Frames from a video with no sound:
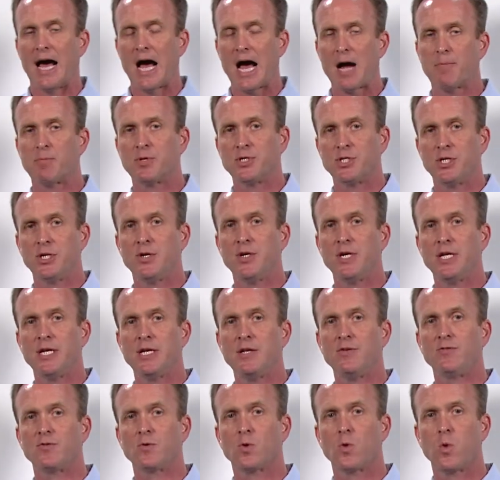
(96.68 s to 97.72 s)

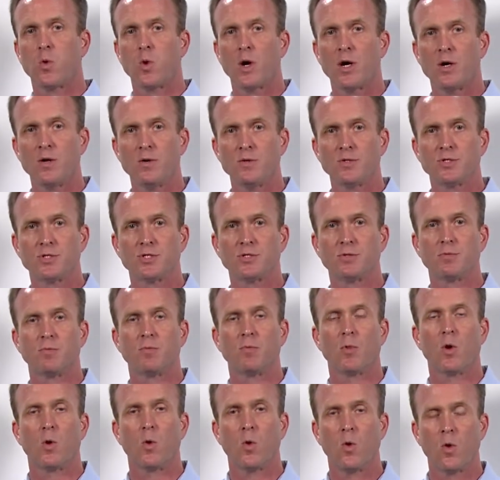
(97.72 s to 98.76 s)
Opportunities, quotes,
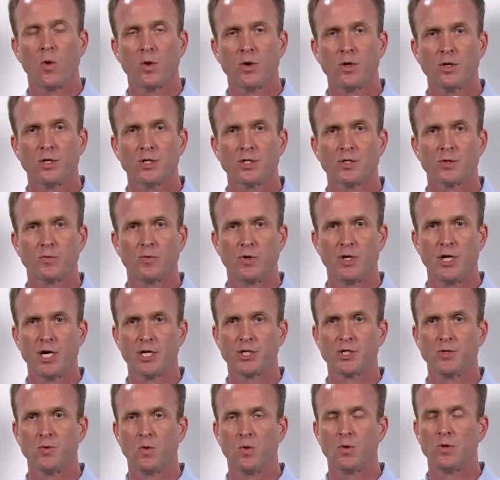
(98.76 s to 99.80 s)
orders,
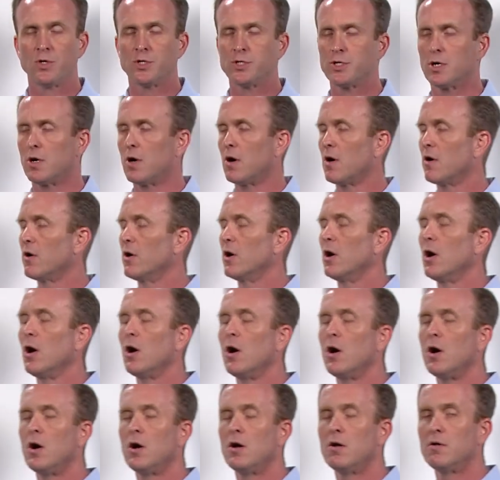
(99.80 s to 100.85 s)
reduction orders are
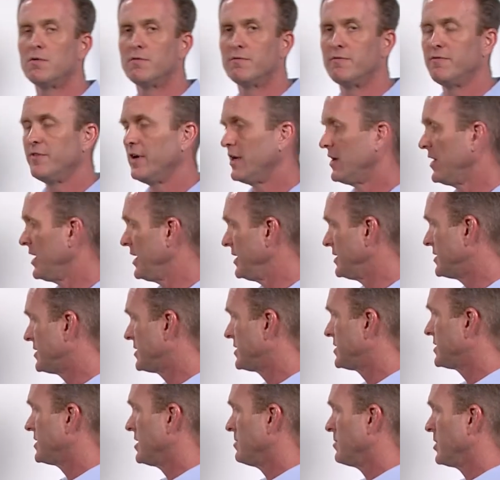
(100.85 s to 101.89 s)
all very
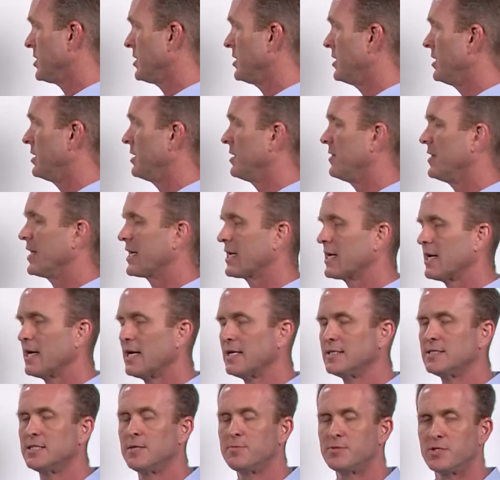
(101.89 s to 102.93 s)
similar. The
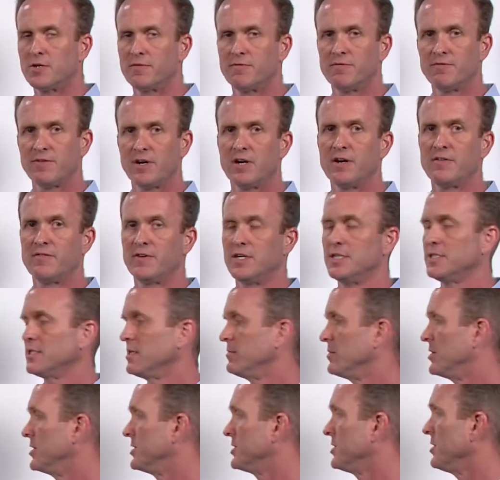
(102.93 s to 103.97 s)
concepts are very, very
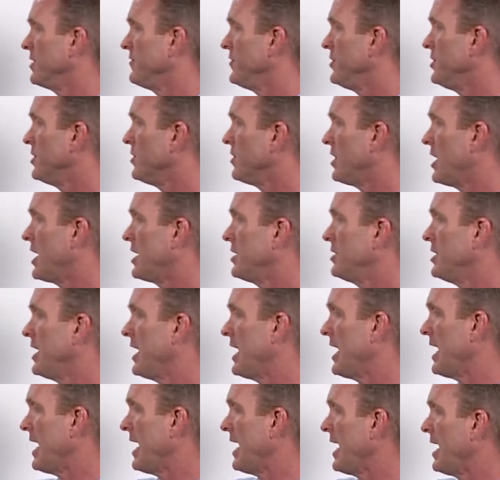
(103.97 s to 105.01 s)
similar. So if you know how to
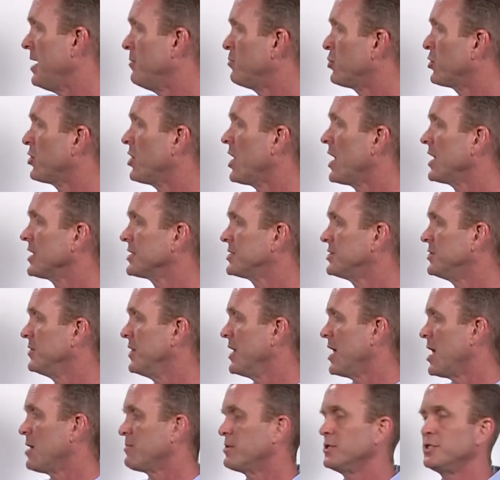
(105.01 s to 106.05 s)
add products to
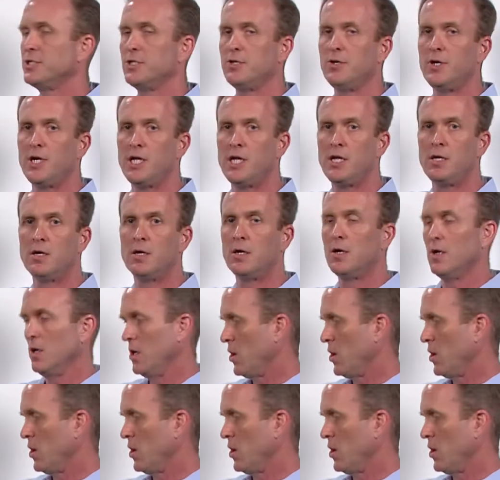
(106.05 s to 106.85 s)
an opportunity,